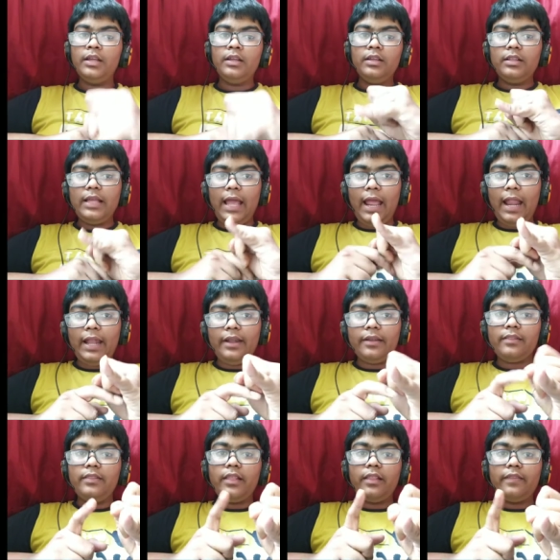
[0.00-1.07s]
And the
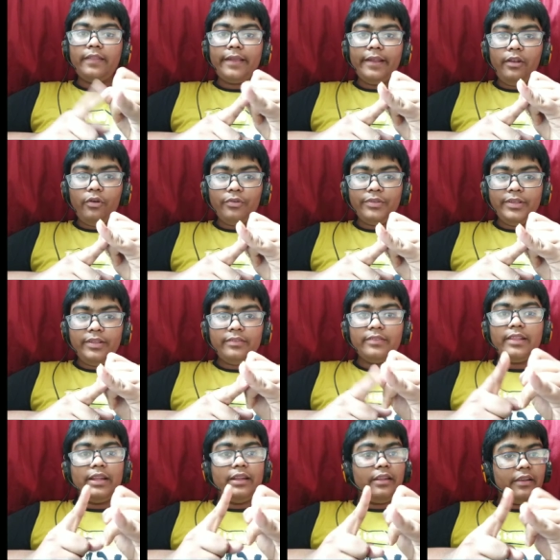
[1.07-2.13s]
second law says that
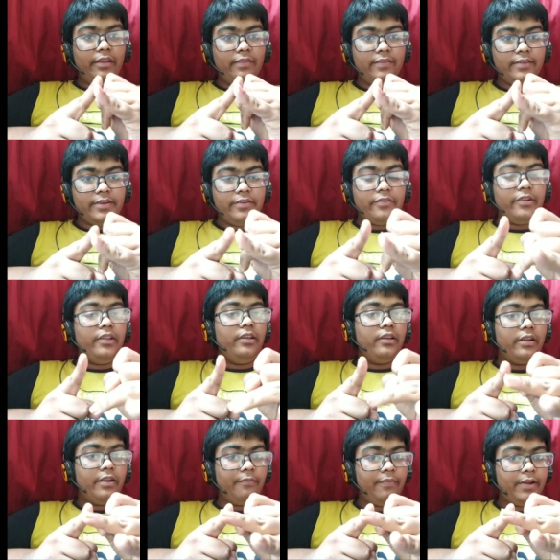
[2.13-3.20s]
incident ray,
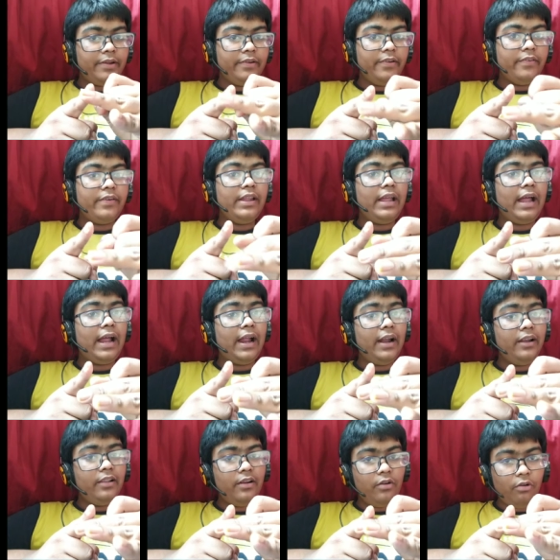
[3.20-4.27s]
reflected ray and the
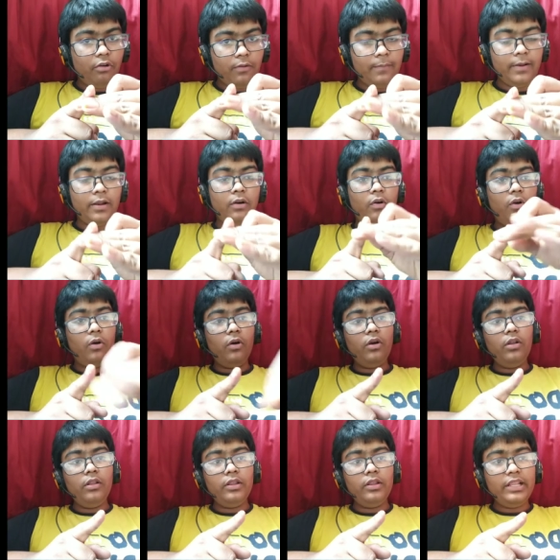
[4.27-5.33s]
normal, all
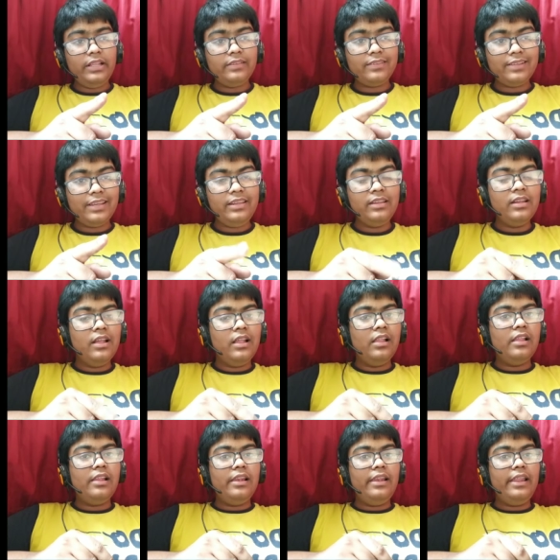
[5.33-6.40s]
these
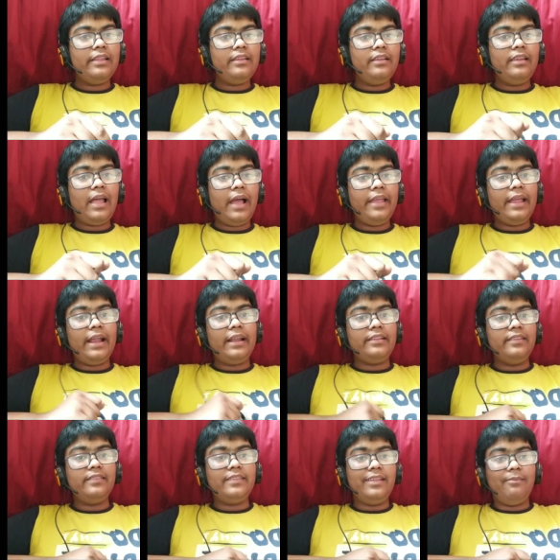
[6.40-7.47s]
three lie at the
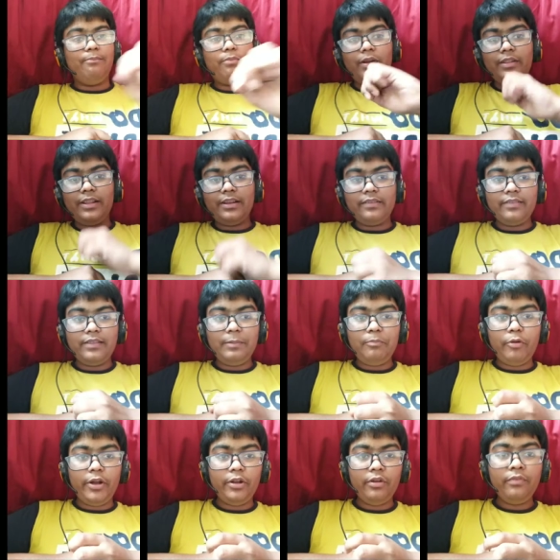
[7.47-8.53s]
same point, that is the point
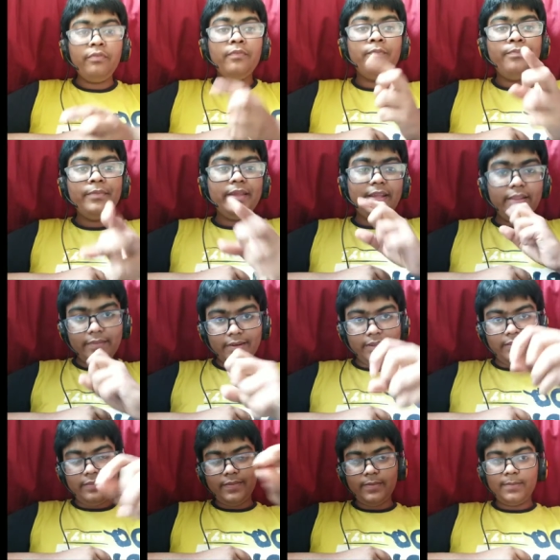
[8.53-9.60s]
of incidence.